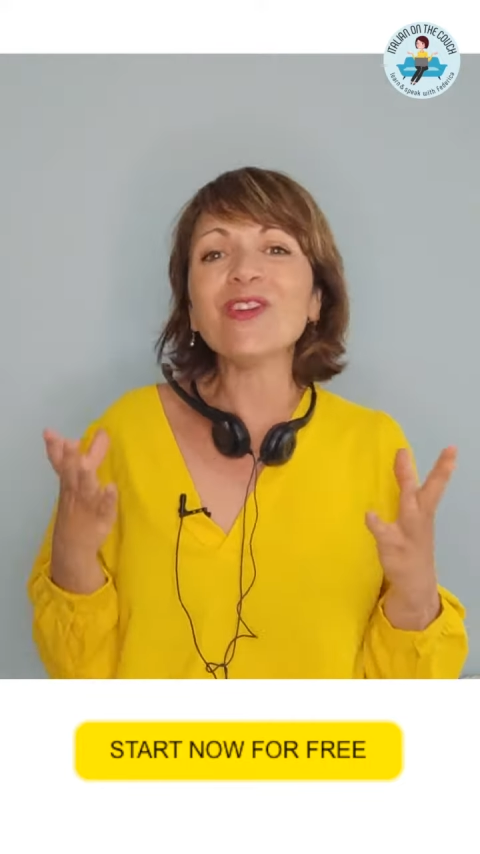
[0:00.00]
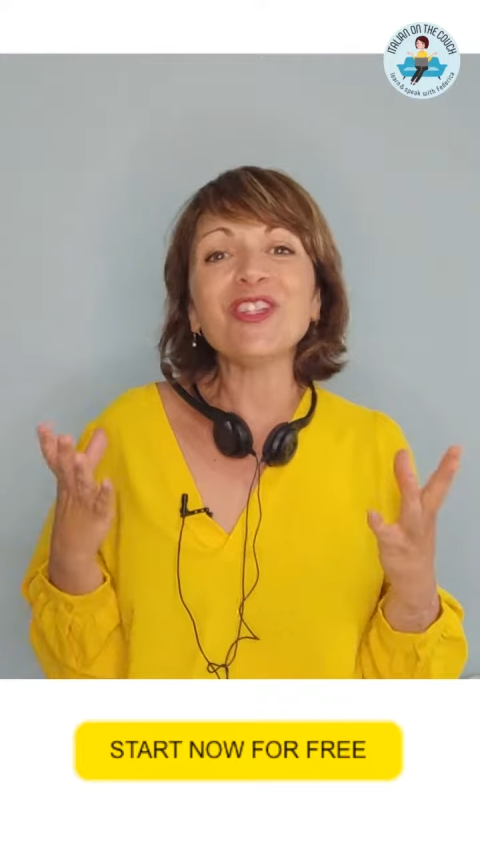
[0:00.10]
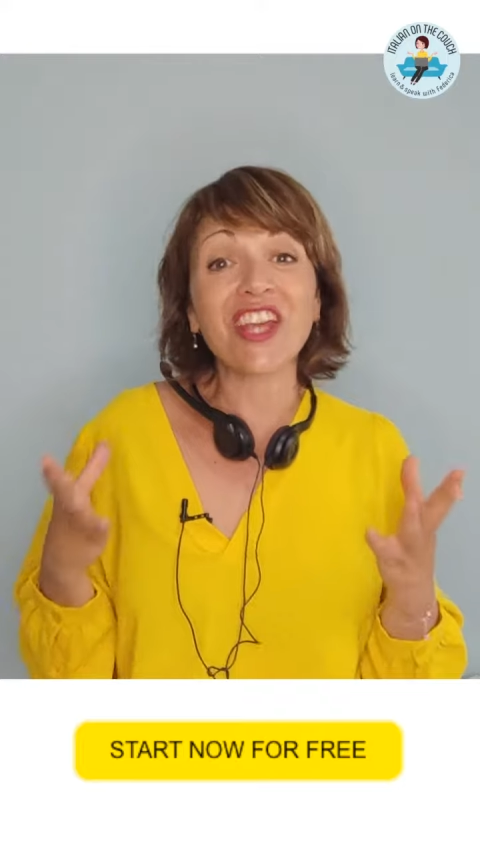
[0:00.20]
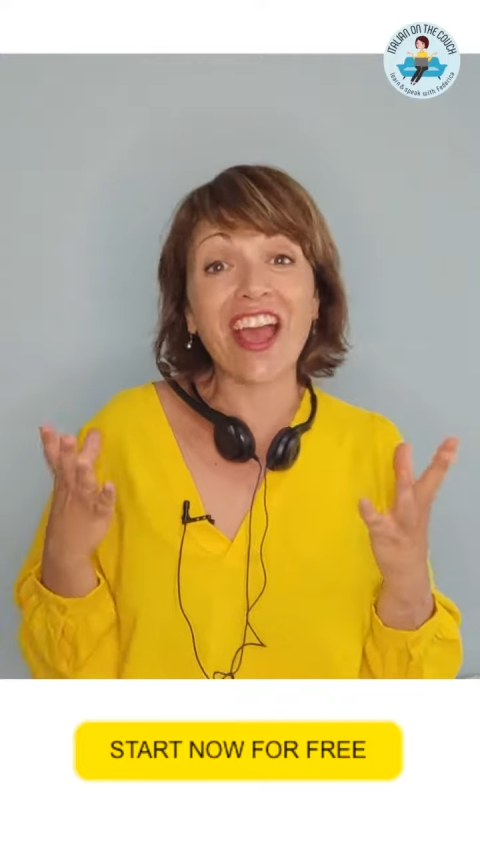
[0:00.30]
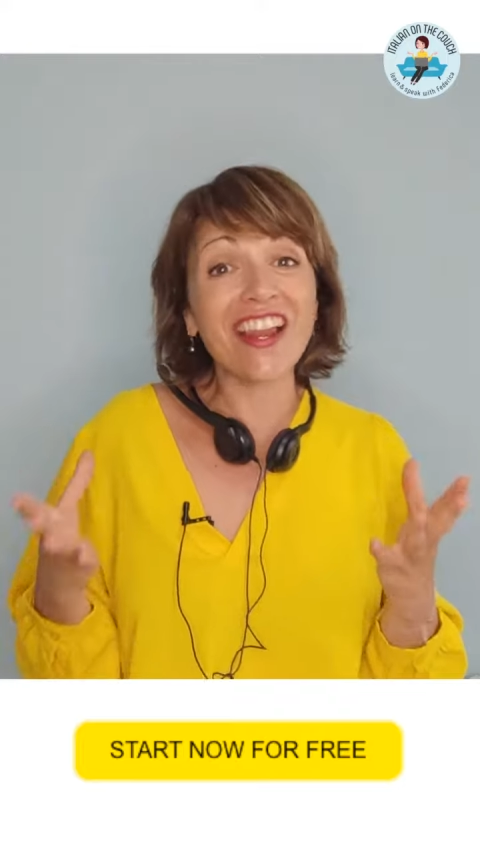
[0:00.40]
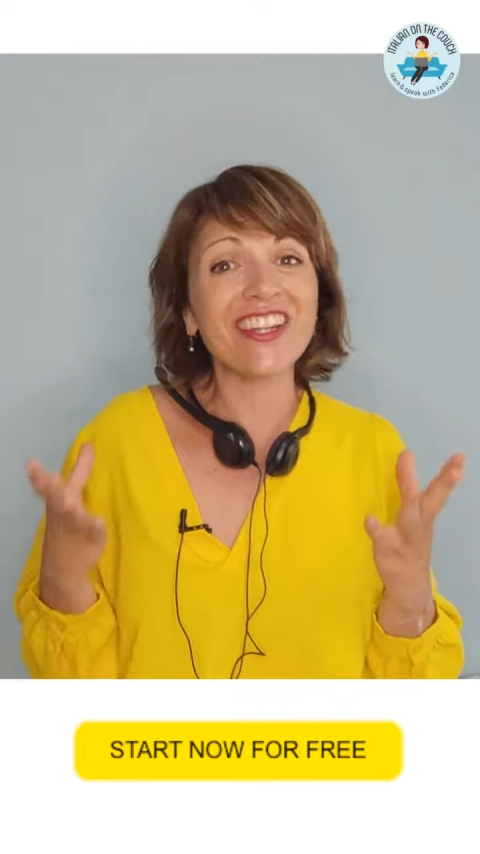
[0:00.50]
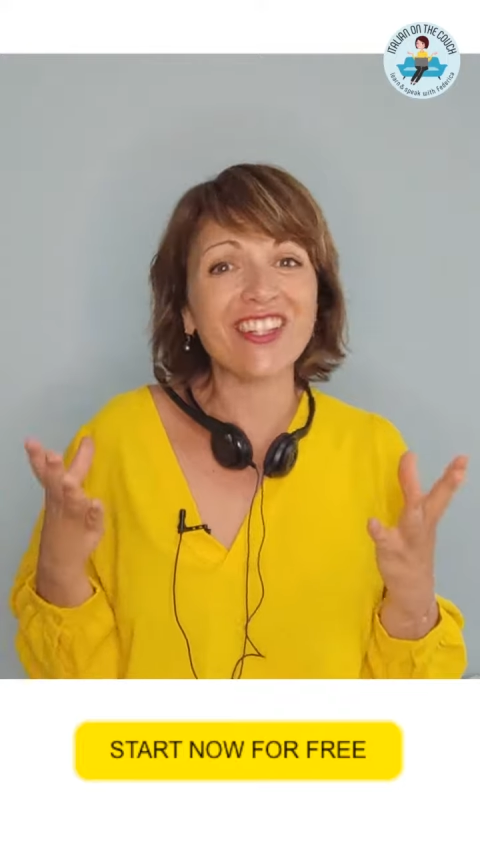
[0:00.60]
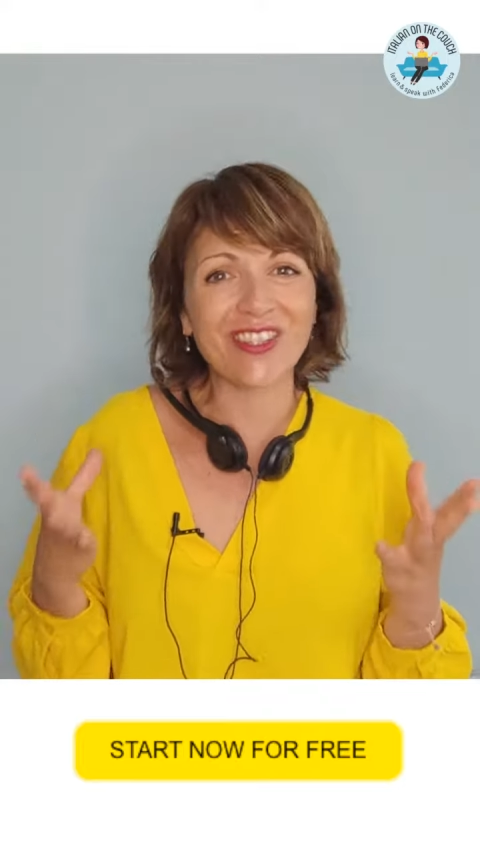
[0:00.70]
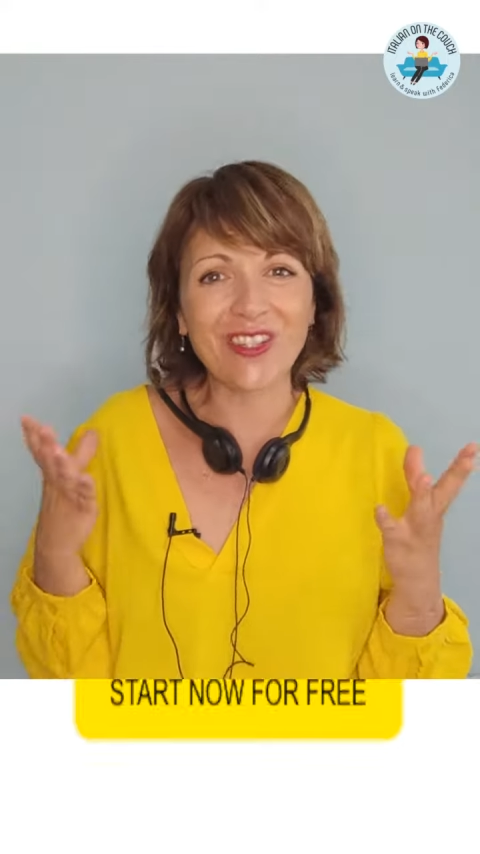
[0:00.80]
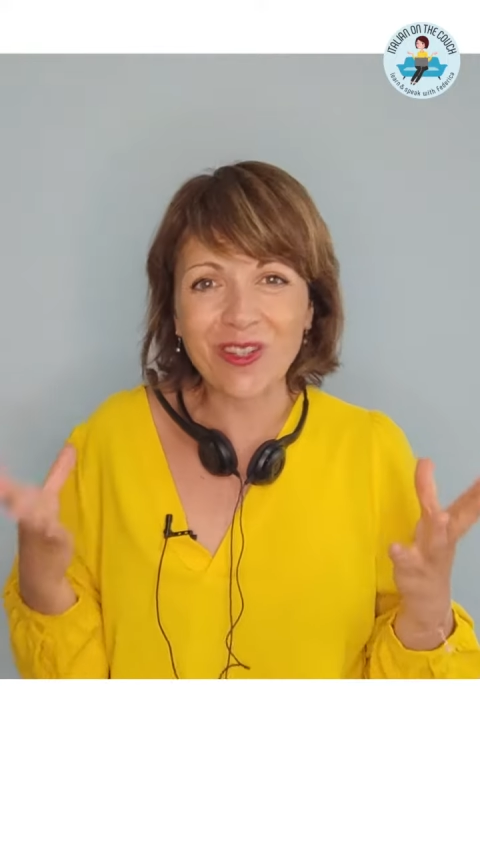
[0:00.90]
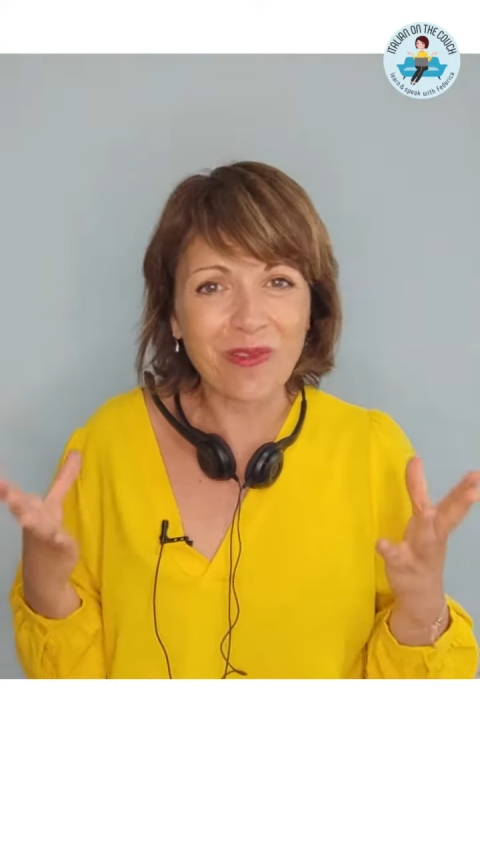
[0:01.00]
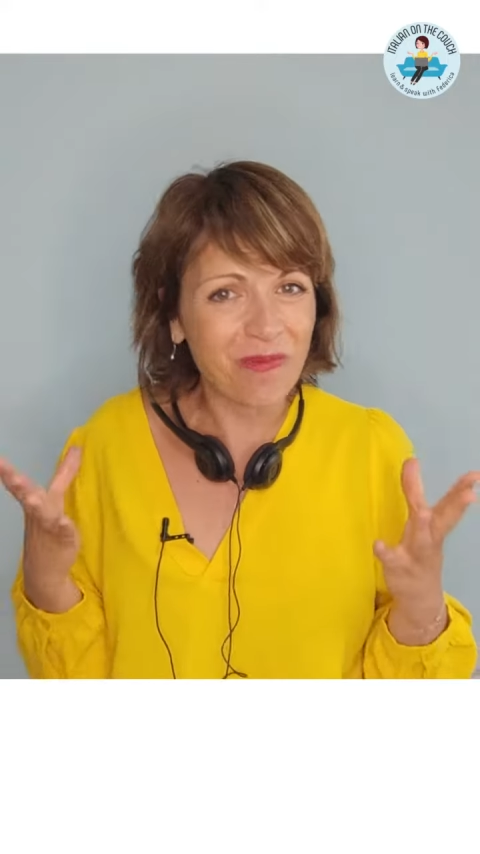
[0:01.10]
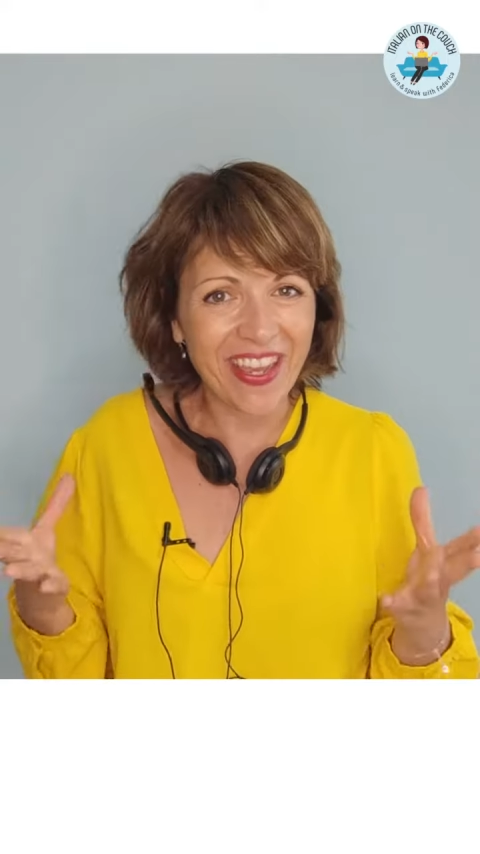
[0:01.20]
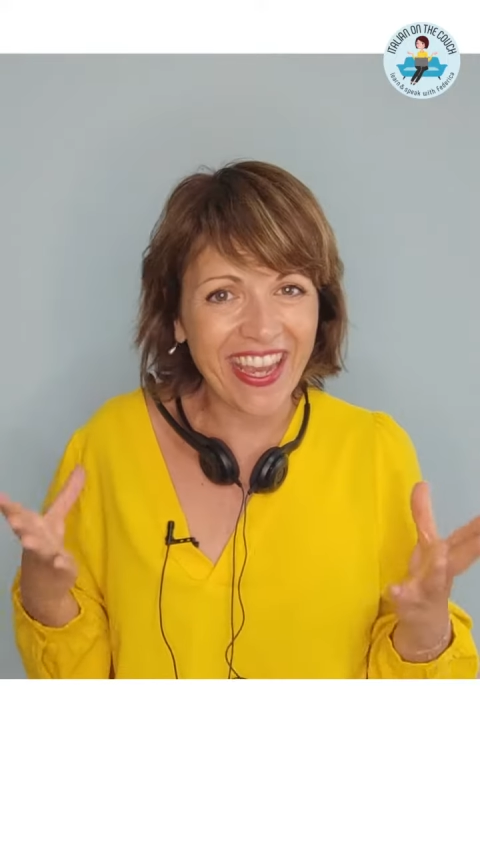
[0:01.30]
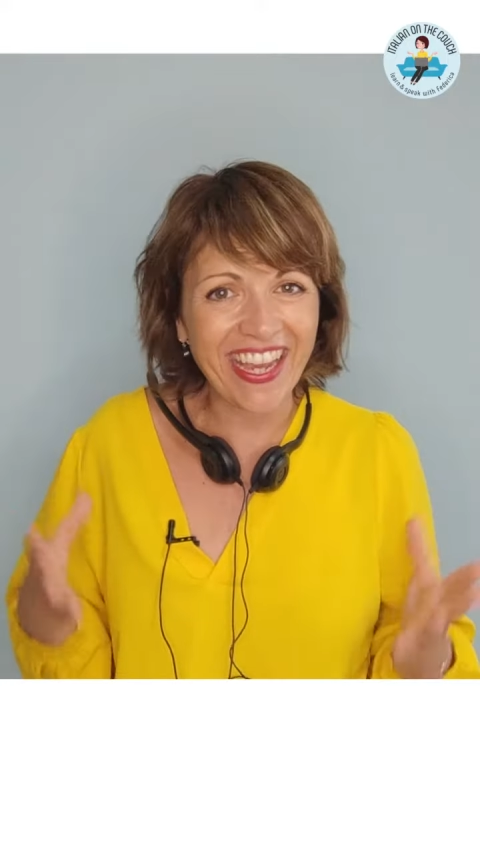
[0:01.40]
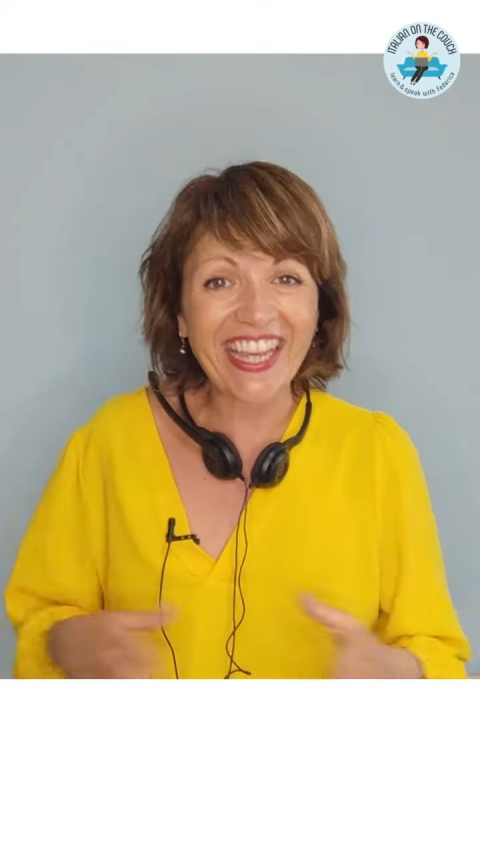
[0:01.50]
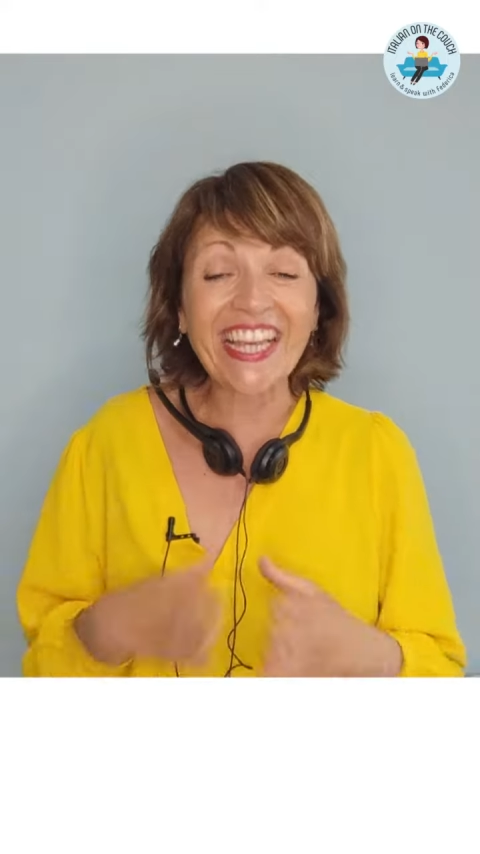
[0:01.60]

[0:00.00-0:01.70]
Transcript: challenge is too big.